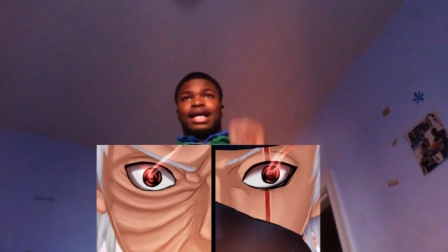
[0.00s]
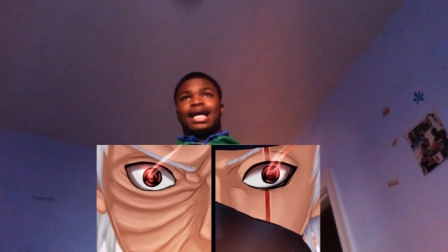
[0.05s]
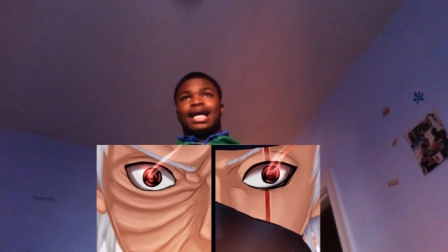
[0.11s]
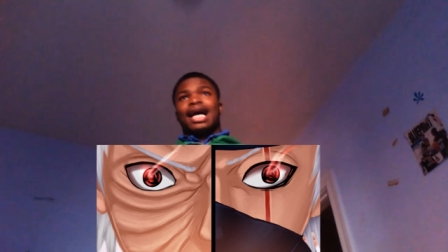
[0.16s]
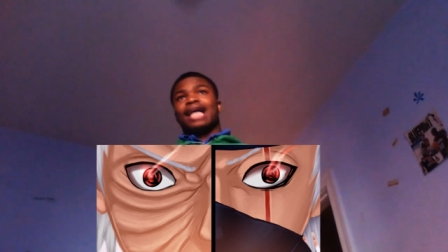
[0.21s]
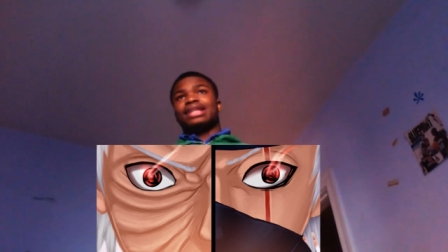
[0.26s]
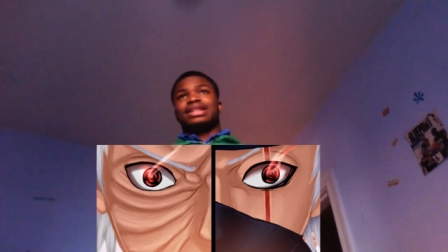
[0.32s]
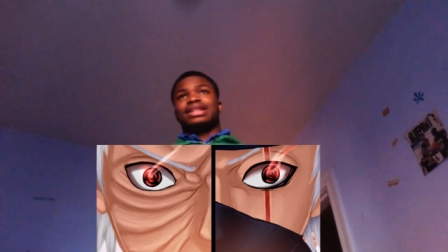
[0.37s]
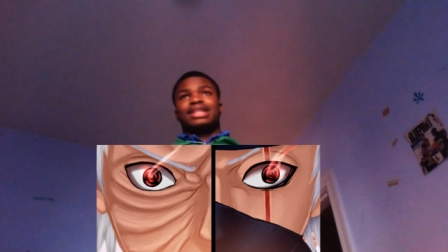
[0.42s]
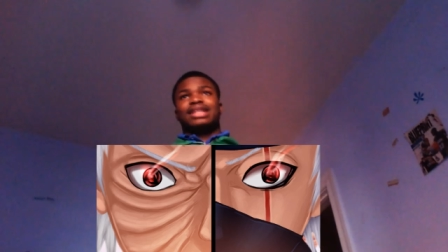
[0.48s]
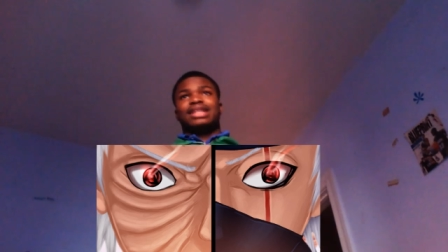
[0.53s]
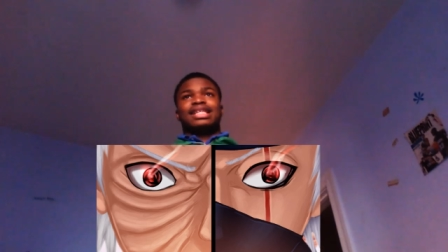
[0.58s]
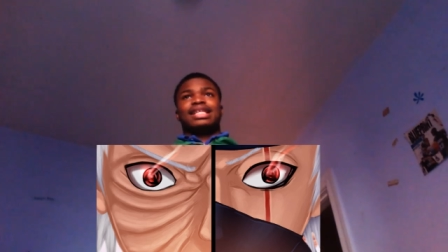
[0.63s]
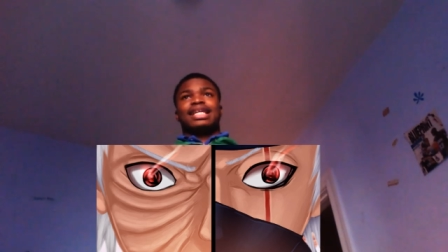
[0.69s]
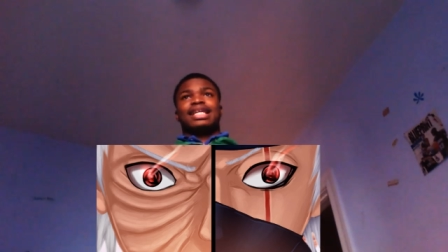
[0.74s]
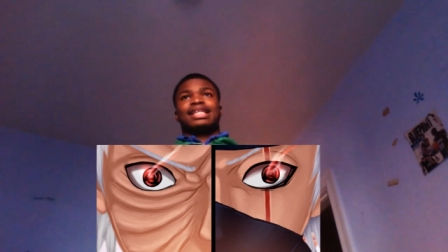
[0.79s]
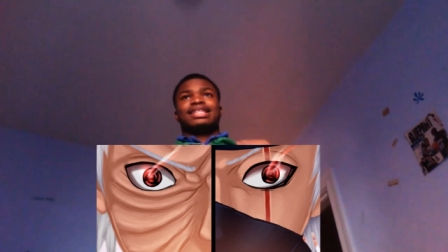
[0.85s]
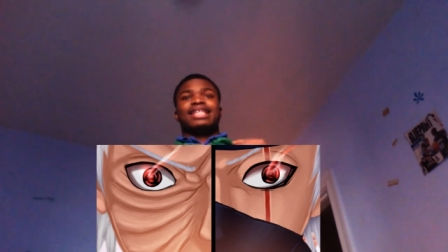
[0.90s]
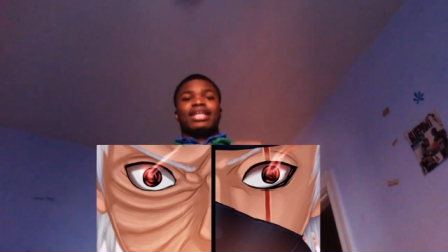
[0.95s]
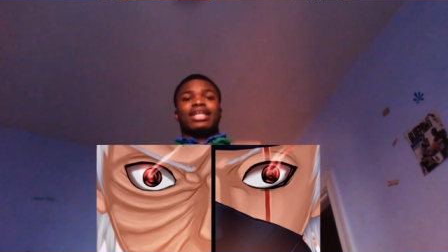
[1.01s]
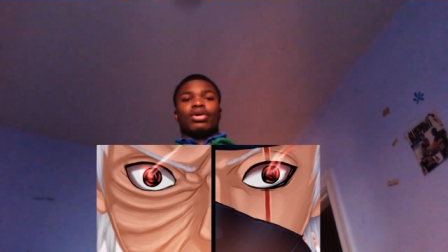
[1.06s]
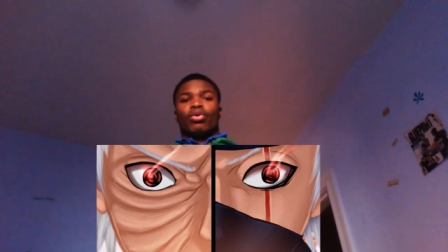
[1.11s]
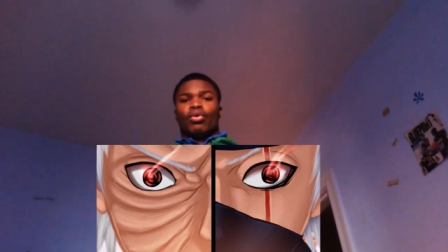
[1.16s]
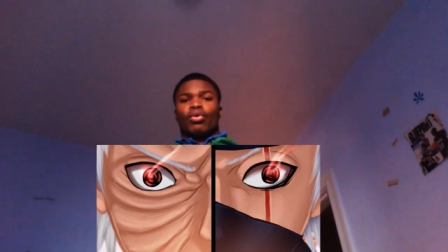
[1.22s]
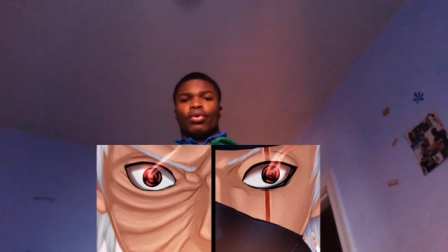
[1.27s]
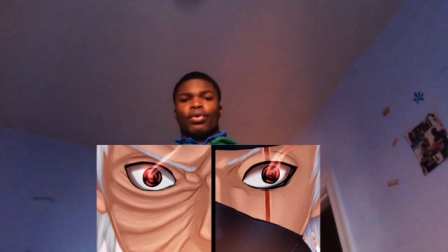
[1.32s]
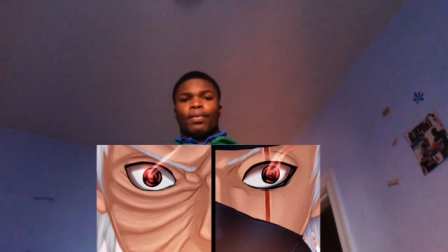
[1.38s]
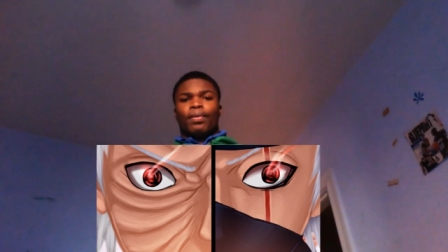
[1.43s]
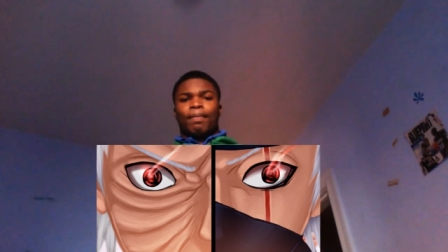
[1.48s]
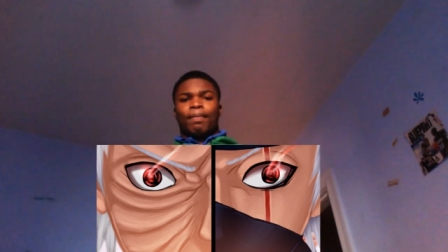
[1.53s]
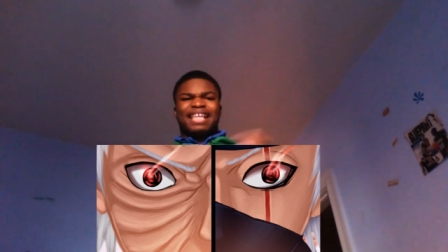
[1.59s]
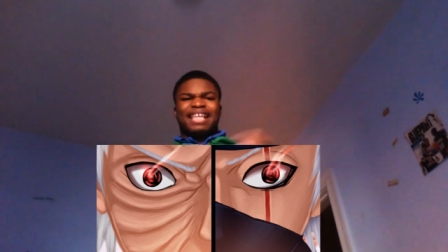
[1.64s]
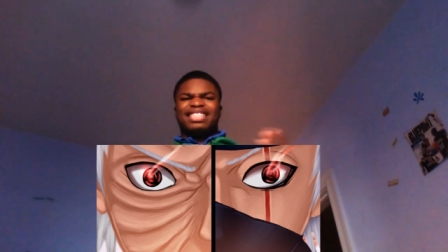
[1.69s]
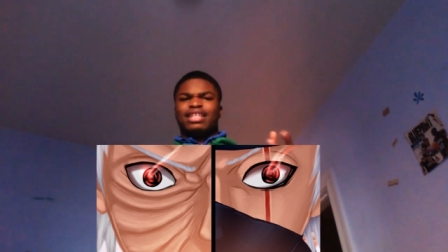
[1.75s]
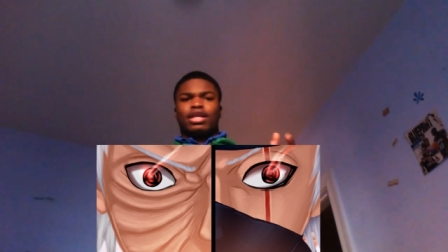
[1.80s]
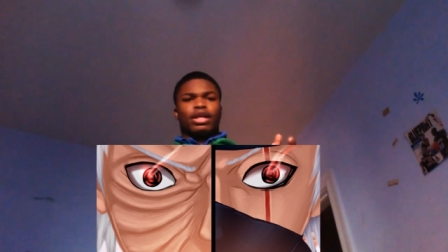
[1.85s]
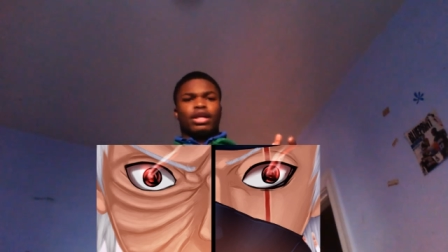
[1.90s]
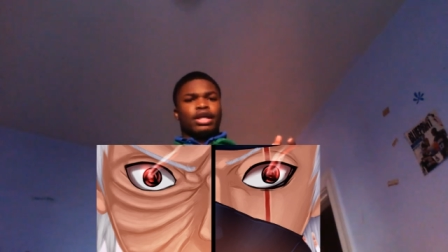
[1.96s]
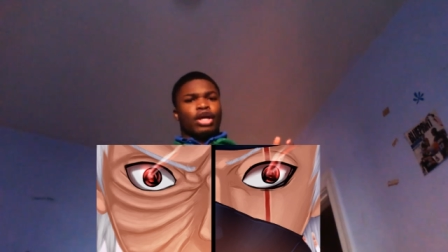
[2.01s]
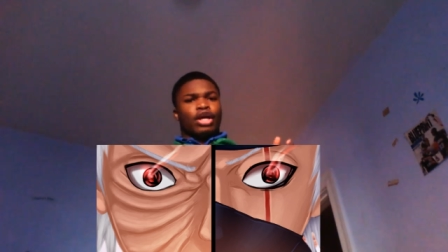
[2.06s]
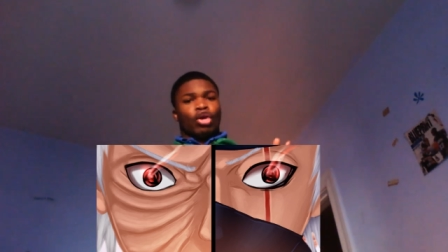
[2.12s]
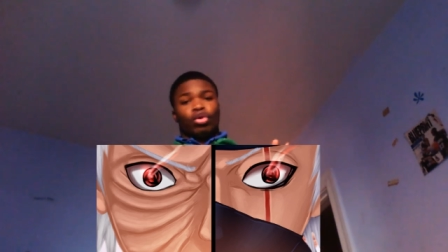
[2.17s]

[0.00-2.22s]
Kakashi is now basically